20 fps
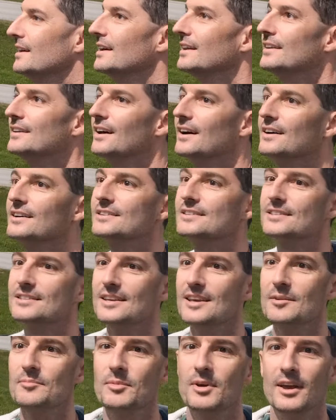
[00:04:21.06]
It does
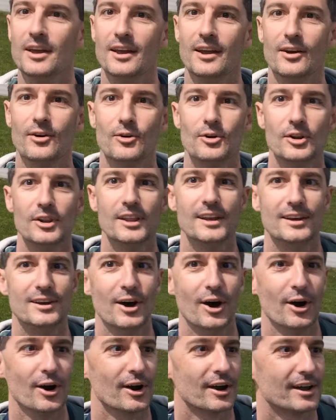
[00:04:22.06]
seem eerily
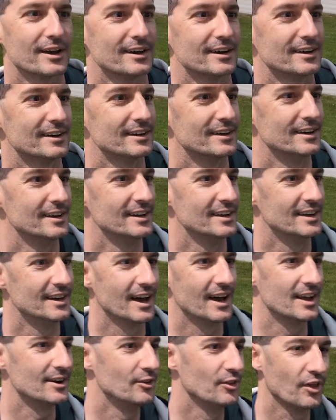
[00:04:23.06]
dark.
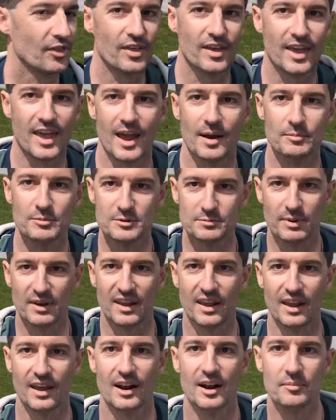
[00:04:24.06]
I don't think the camera's
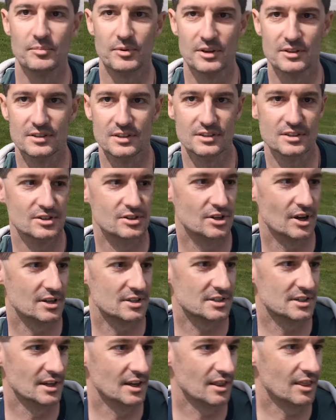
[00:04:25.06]
picking it up because it's
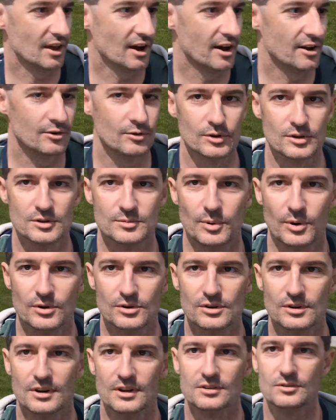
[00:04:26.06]
adjusting. The auto
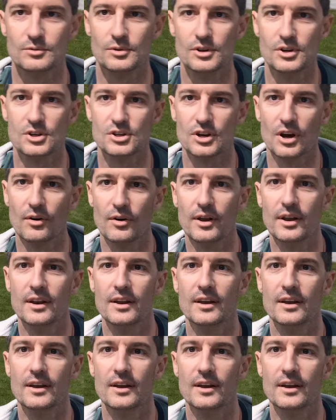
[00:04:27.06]
exposure doesn't really show it.